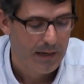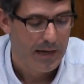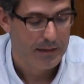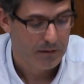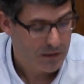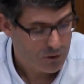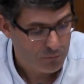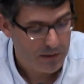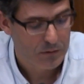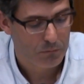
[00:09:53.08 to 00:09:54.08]
and the
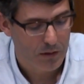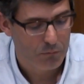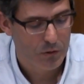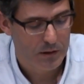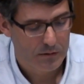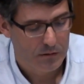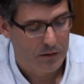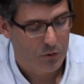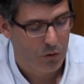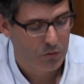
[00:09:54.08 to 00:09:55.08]
Instrumentum Laboris
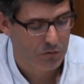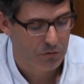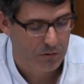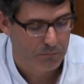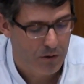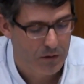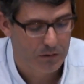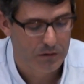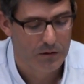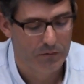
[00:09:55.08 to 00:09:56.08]
is also the
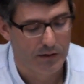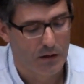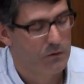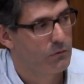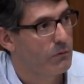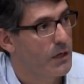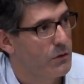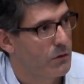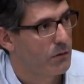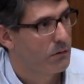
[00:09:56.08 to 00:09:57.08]
product of a
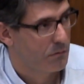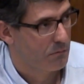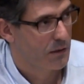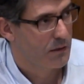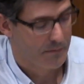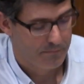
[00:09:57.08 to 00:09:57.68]
consultation, right?